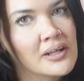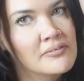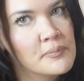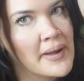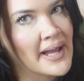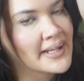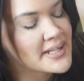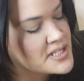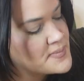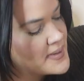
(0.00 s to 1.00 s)
of your
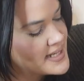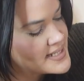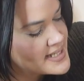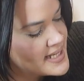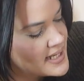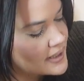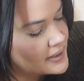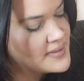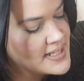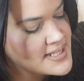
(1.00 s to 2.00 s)
packing space
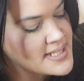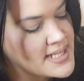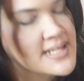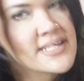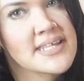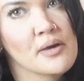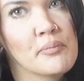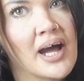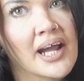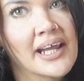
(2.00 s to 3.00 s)
here. This is that
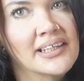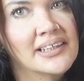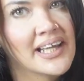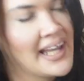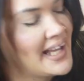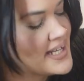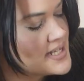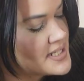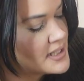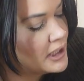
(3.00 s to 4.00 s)
pocket that
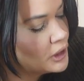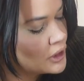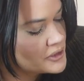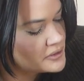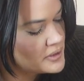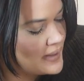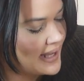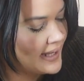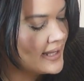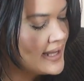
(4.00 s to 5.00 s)
has the laundry
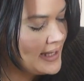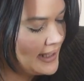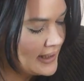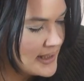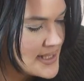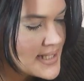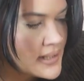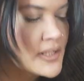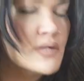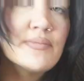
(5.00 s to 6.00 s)
bag, and it is a
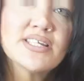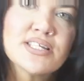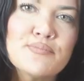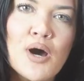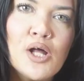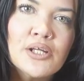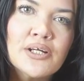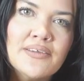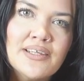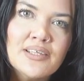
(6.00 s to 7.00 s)
little bit
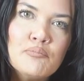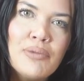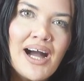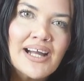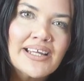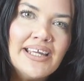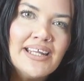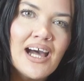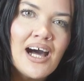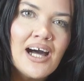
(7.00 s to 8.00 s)
smaller than the
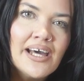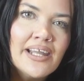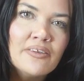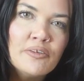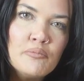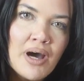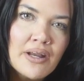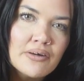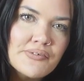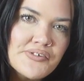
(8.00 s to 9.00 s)
pocket on the
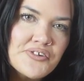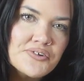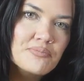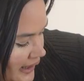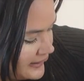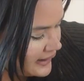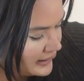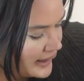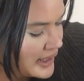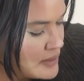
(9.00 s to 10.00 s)
Monos. And then
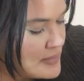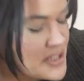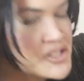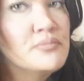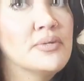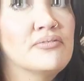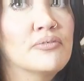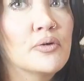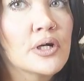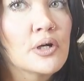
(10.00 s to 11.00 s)
like I mentioned
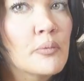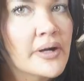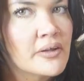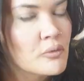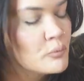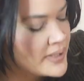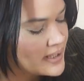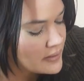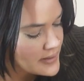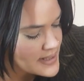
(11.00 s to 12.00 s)
before, where the
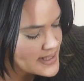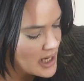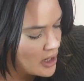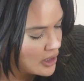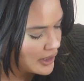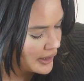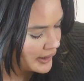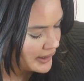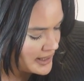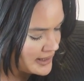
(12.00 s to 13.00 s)
wheels are,